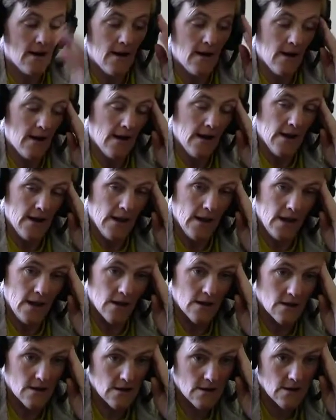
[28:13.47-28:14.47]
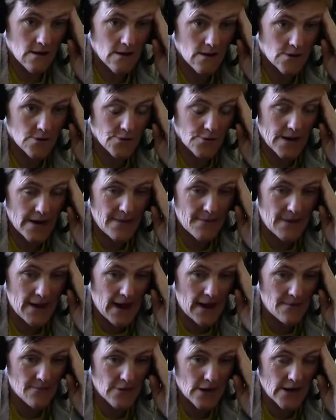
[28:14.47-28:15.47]
Right. Oh, Grandma,
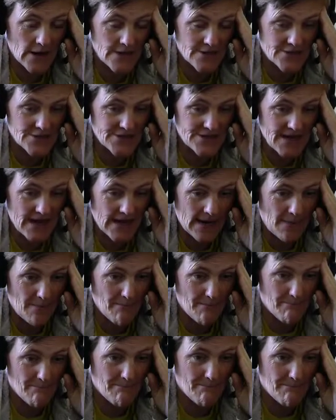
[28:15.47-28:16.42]
I'm ready to just take a